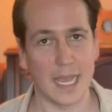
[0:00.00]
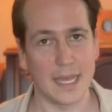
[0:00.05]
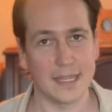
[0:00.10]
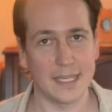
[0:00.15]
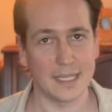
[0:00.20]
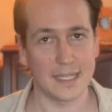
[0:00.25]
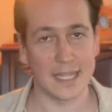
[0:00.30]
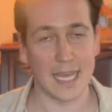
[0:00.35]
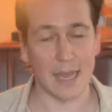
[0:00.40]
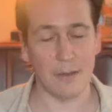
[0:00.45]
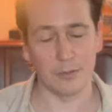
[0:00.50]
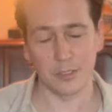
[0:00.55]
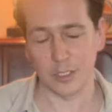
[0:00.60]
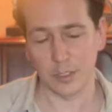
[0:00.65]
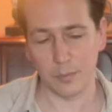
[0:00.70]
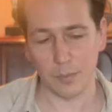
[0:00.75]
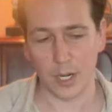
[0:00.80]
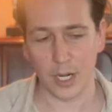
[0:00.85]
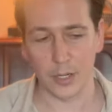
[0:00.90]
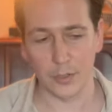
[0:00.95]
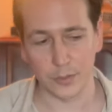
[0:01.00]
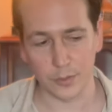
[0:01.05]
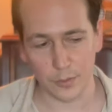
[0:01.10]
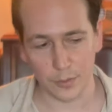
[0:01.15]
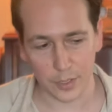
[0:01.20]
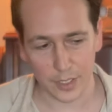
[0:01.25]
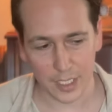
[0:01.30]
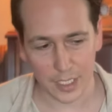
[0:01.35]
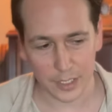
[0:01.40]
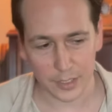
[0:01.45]
I think that was the borrowed
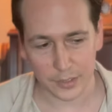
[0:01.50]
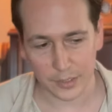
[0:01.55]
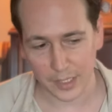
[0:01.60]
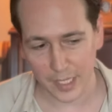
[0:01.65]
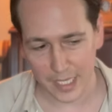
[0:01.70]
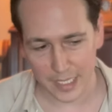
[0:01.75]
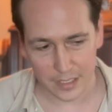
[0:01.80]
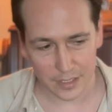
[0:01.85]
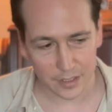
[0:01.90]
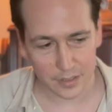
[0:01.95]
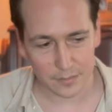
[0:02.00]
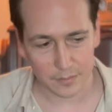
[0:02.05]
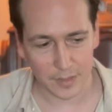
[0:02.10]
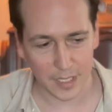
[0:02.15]
chord I heard later,